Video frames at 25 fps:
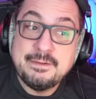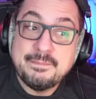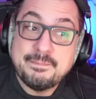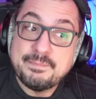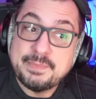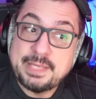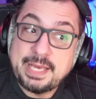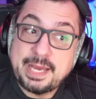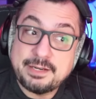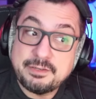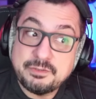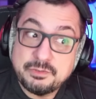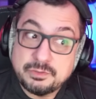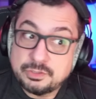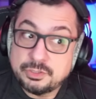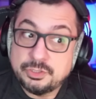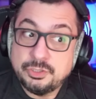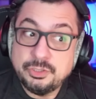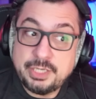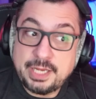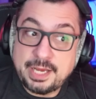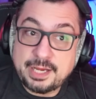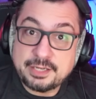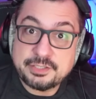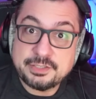that
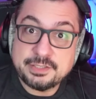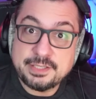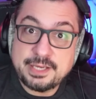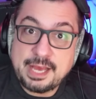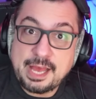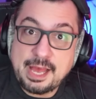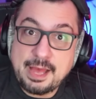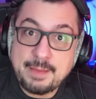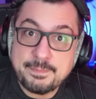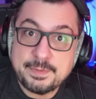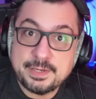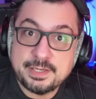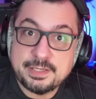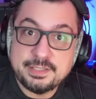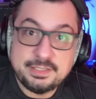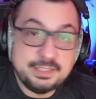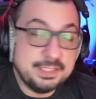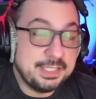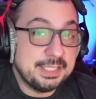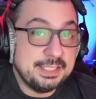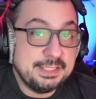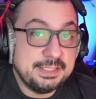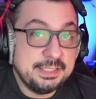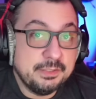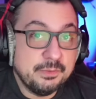could actually happen, and you
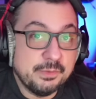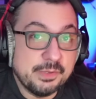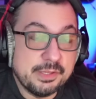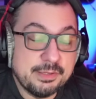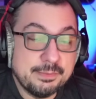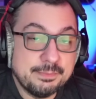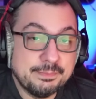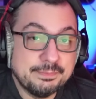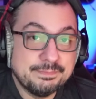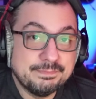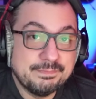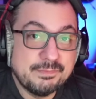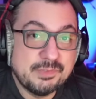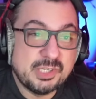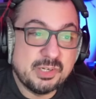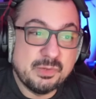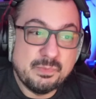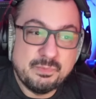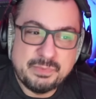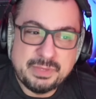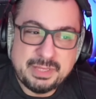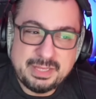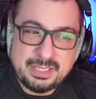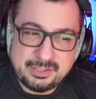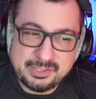got to deal with them.
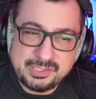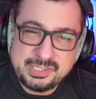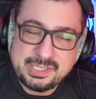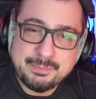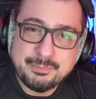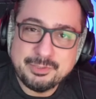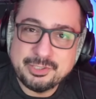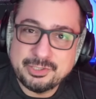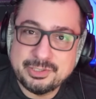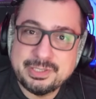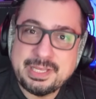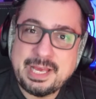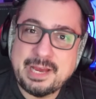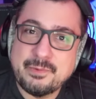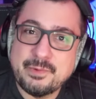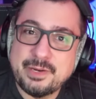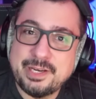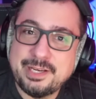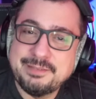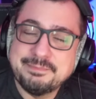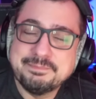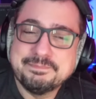So they're similar in that way.